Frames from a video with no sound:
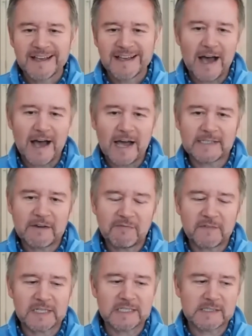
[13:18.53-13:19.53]
I
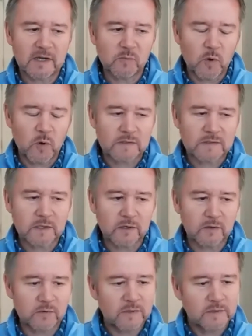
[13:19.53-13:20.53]
definitely don't want
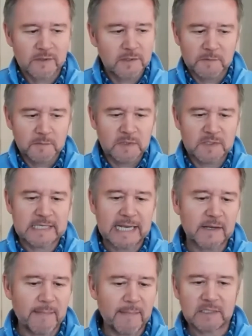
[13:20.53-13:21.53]
to
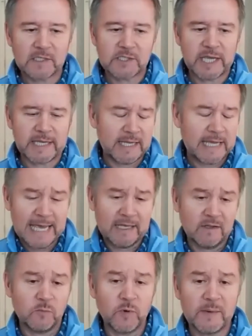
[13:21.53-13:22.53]
send a message
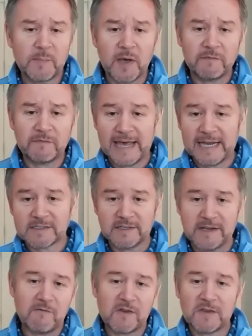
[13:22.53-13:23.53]
here that we're perfect
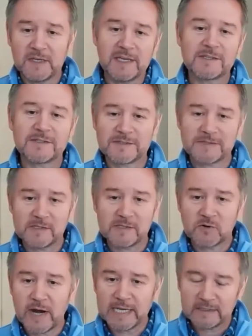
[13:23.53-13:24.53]
and everything is
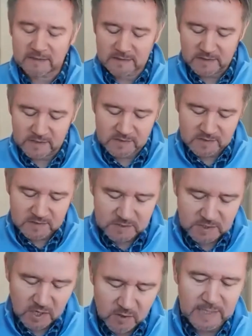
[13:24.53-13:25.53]
great. There's
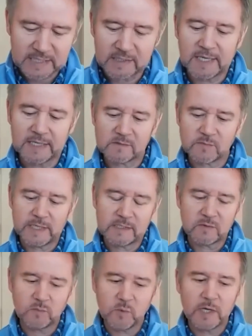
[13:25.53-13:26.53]
so many things we
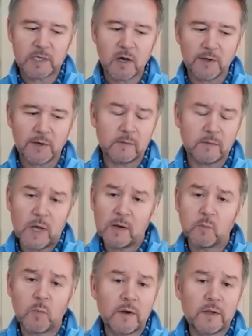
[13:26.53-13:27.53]
need to work on,
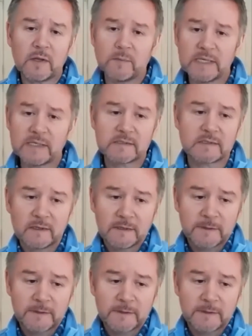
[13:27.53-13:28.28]
and one of them is